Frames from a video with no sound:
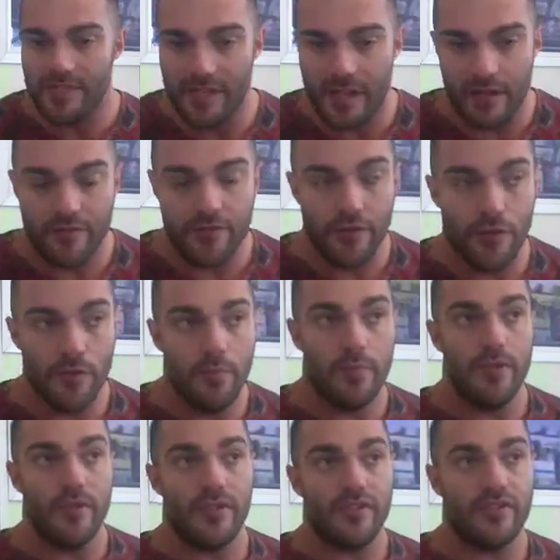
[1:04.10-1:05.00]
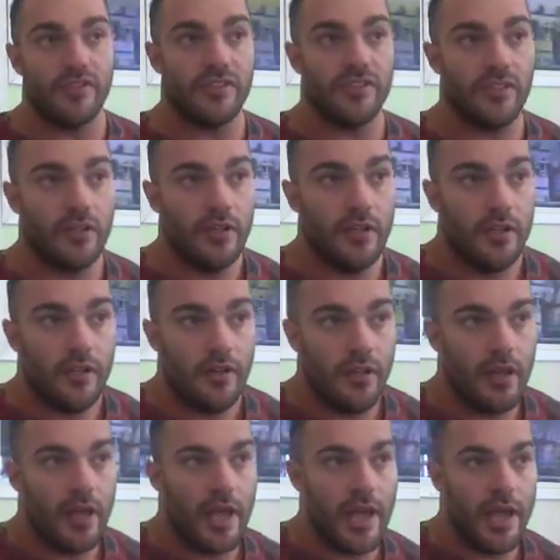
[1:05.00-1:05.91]
set of numbers
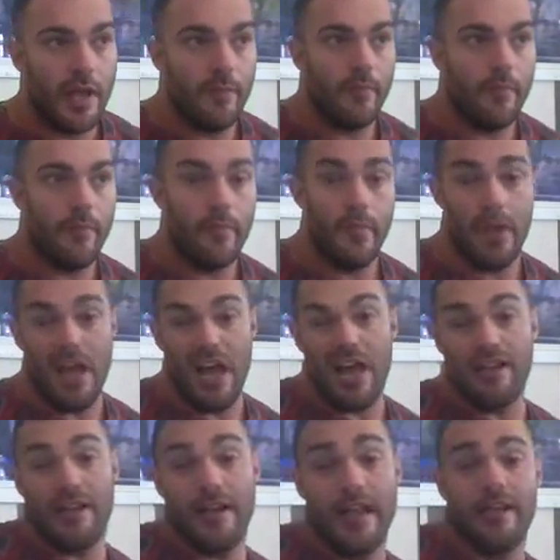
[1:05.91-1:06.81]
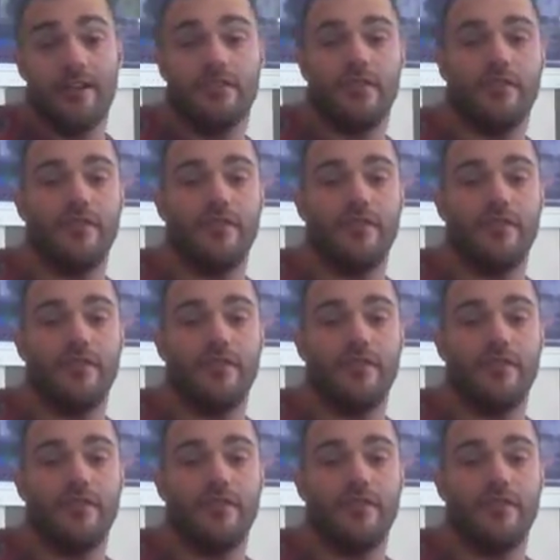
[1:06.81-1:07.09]
and letters,